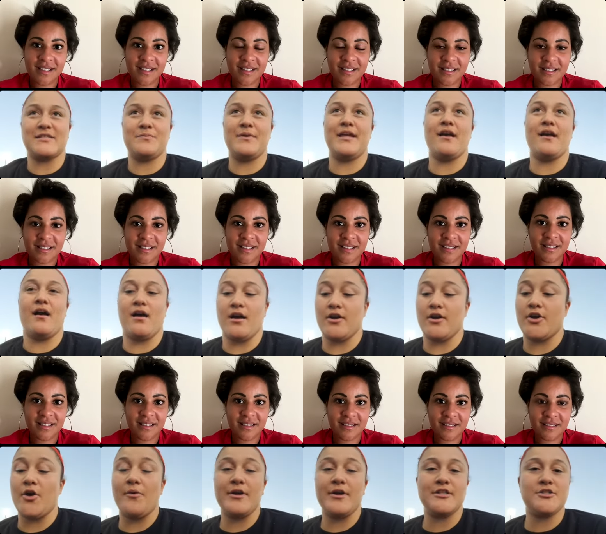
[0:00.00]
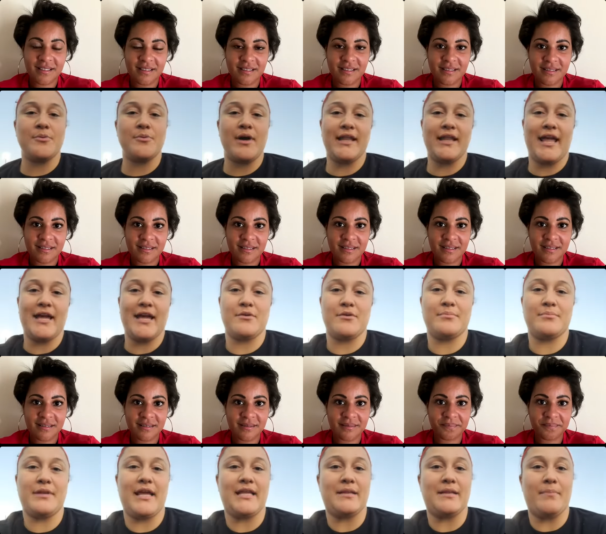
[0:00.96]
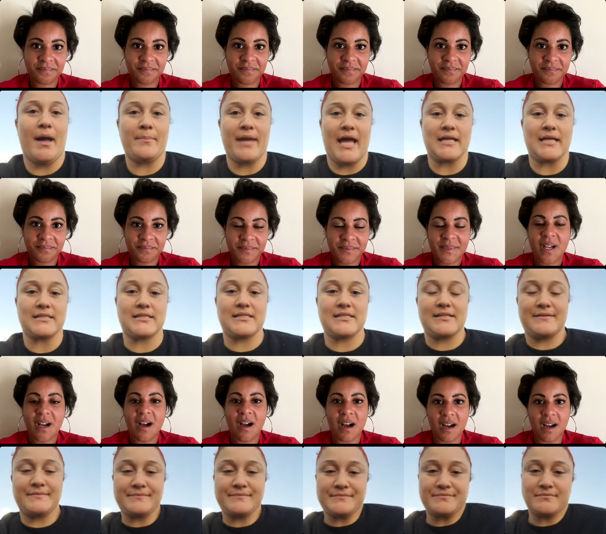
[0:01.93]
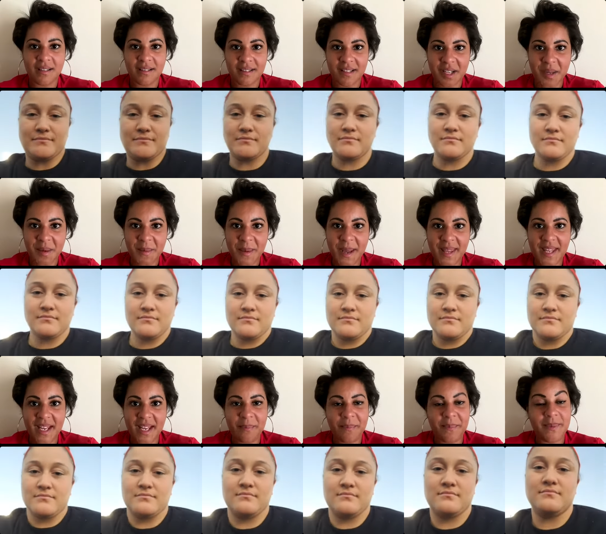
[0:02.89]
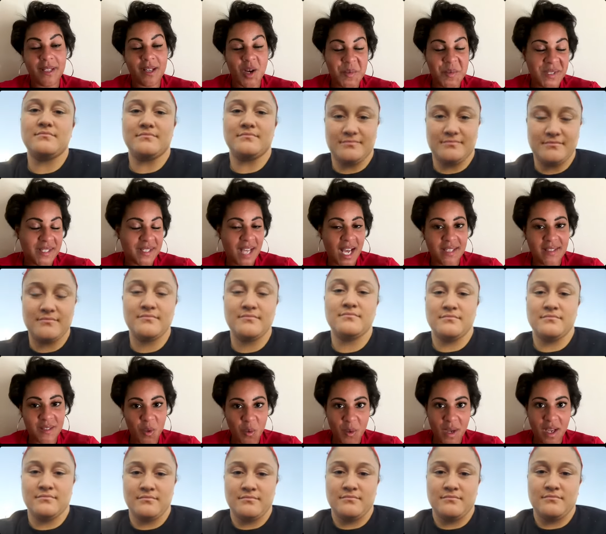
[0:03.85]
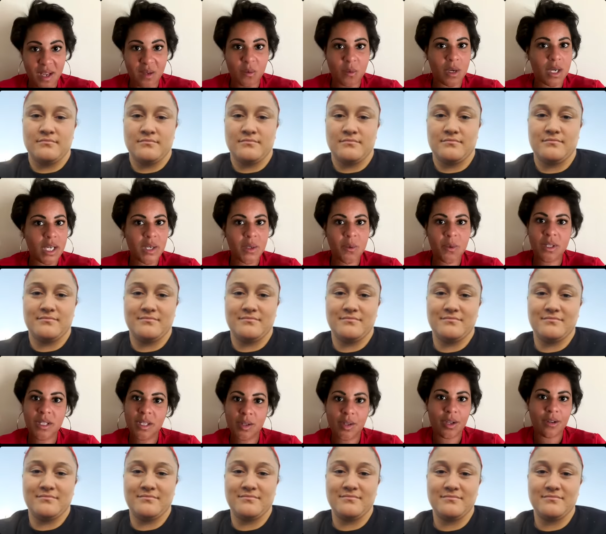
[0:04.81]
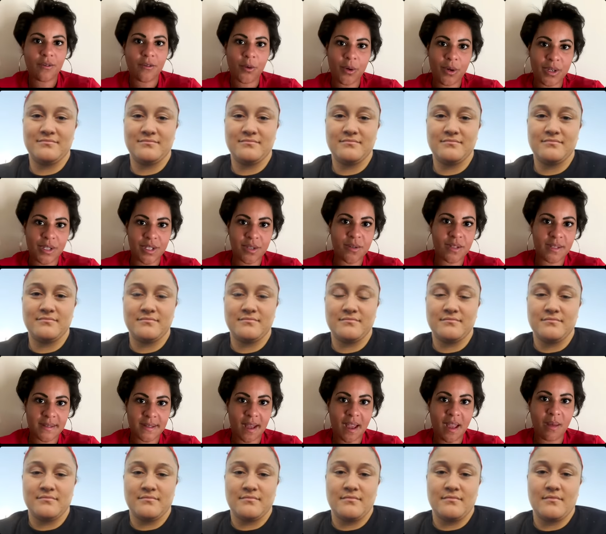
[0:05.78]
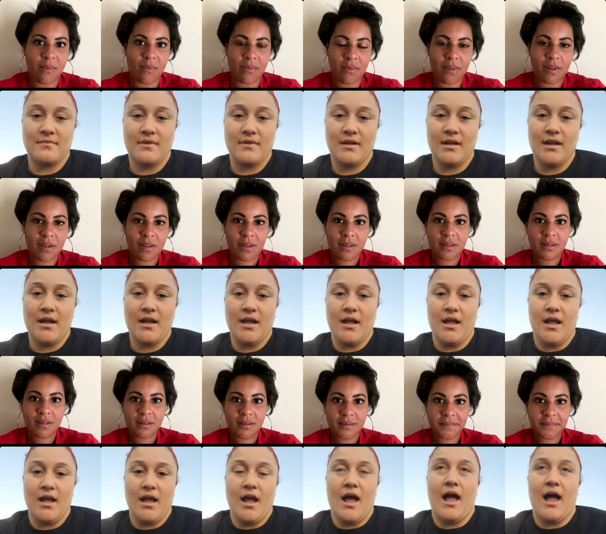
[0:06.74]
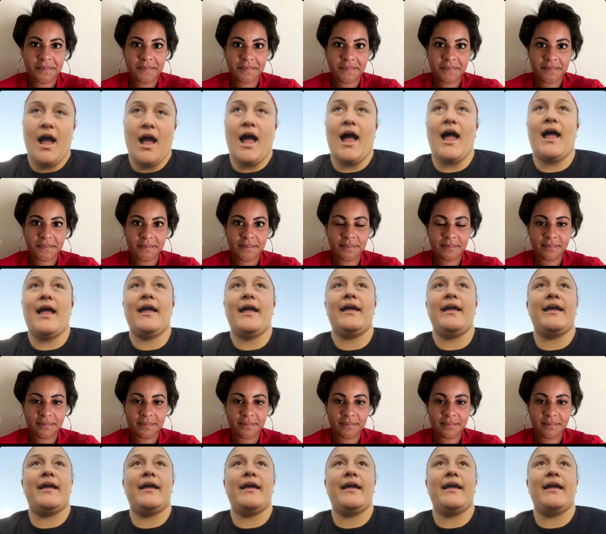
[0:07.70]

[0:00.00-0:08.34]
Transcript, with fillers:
Speaker 1: we are going to LA and we're playing the Bobcats.
Speaker 2: Awesome. And then, you know, besides the win, what are you really looking forward to in this game?
Speaker 1: I